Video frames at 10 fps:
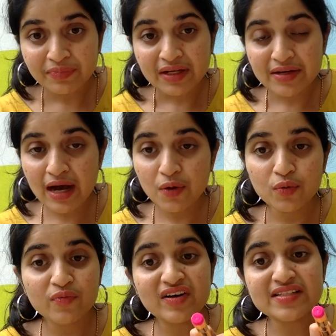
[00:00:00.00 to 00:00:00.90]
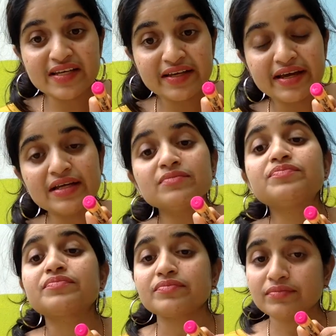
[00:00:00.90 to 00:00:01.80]
Now once again,
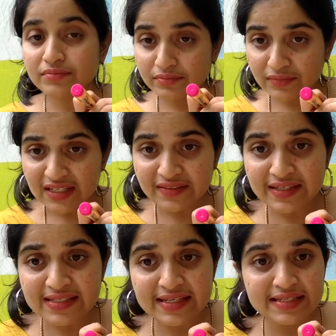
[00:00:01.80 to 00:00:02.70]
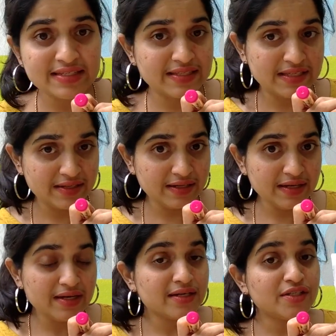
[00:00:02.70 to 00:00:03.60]
this is the
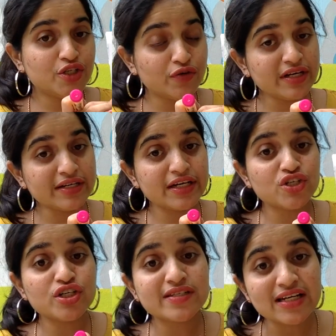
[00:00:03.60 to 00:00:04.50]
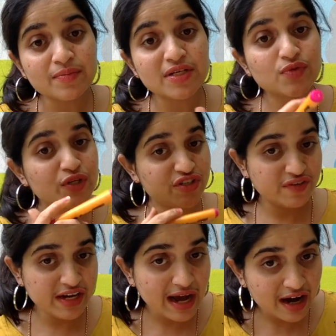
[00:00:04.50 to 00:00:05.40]
Junior KG syllabus which
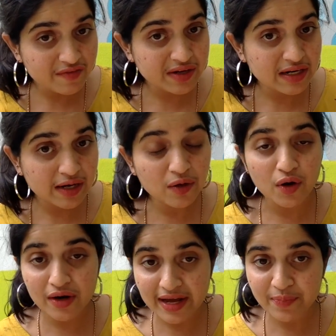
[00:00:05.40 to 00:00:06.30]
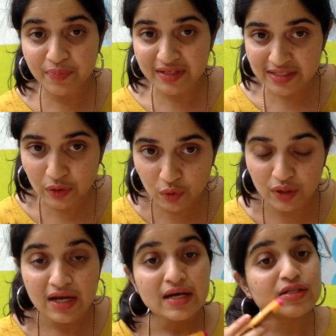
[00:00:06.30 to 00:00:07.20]
we have in our online preschool.
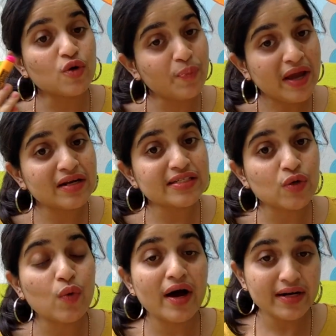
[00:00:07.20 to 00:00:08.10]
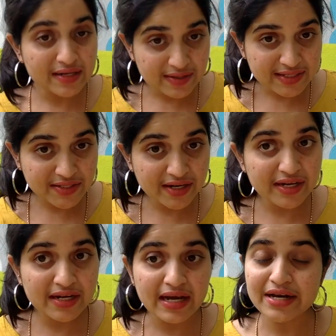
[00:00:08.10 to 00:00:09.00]
So parents who are interested
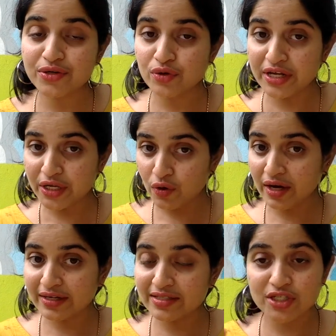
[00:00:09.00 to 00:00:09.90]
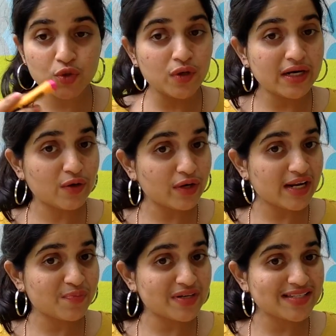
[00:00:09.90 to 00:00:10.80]
in enrolling your kids to our
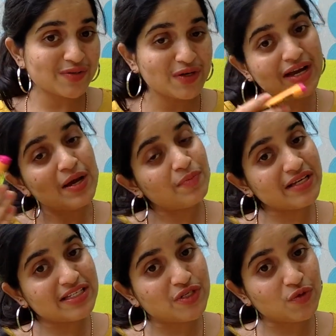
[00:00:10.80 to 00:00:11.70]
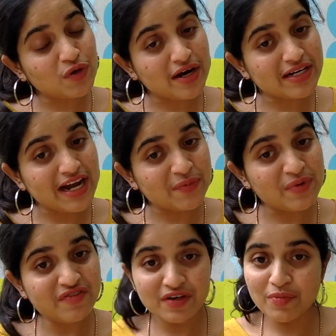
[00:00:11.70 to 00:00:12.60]
online preschool, please do contact me
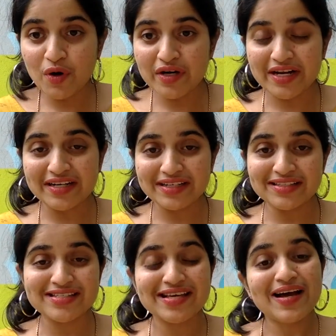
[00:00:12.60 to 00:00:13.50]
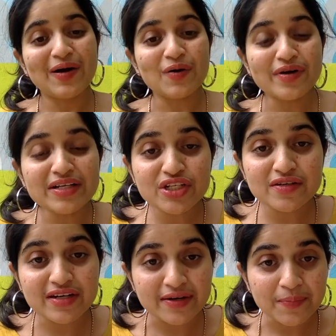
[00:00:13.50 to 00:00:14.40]
for more details. Alright
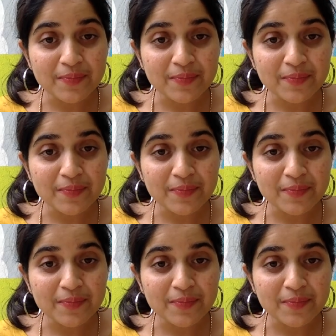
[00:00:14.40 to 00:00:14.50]
children.